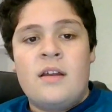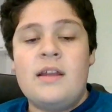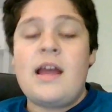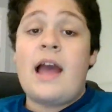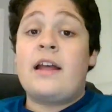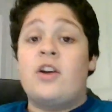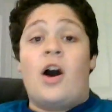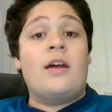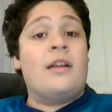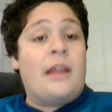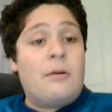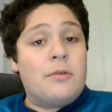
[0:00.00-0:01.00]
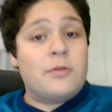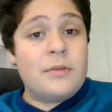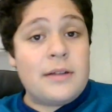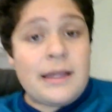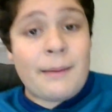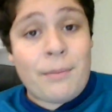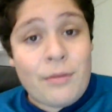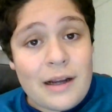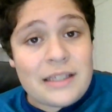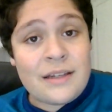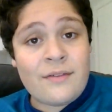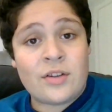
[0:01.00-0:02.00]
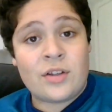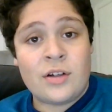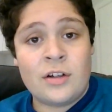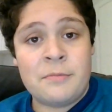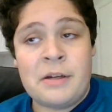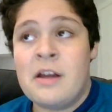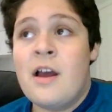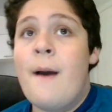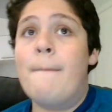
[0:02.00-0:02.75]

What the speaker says: Yeah, Ghana, they were really impressive at the tournament.